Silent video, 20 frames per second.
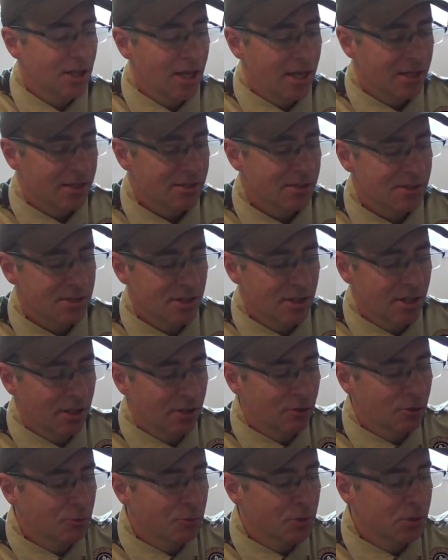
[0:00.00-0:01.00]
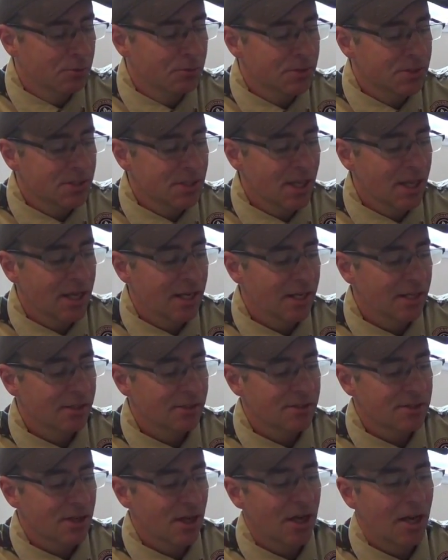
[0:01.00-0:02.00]
has an aluminum stay
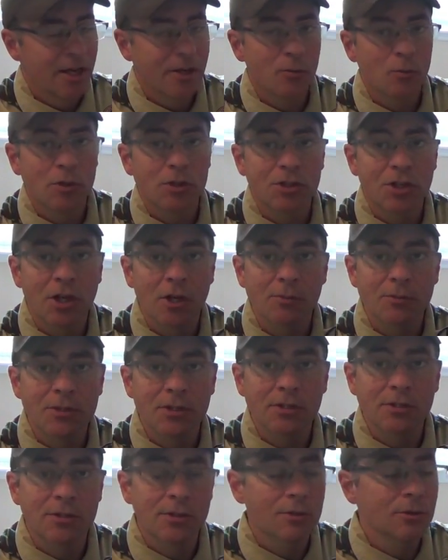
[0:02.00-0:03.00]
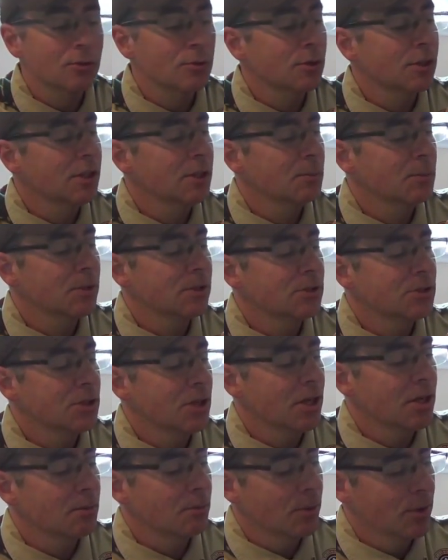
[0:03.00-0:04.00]
inside which helps it to keep its
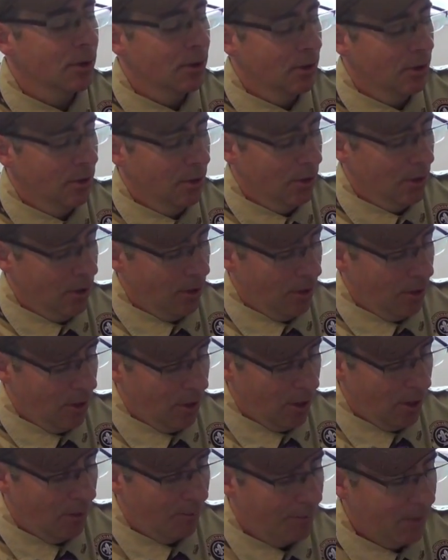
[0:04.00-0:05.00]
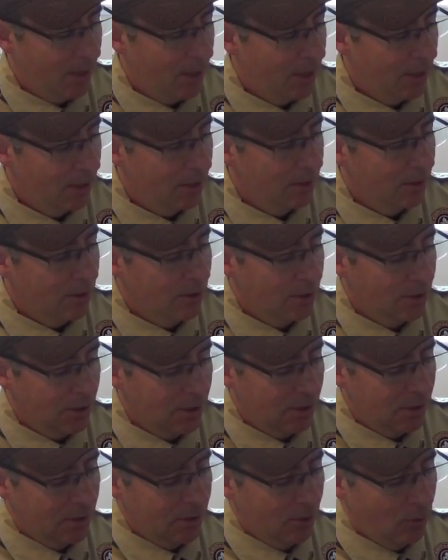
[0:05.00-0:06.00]
shape. And
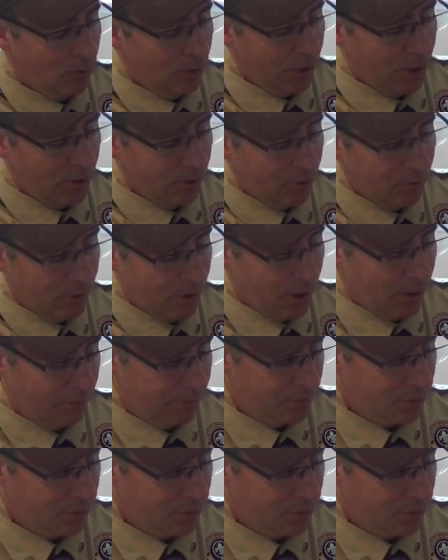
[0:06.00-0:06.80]
the only other kind of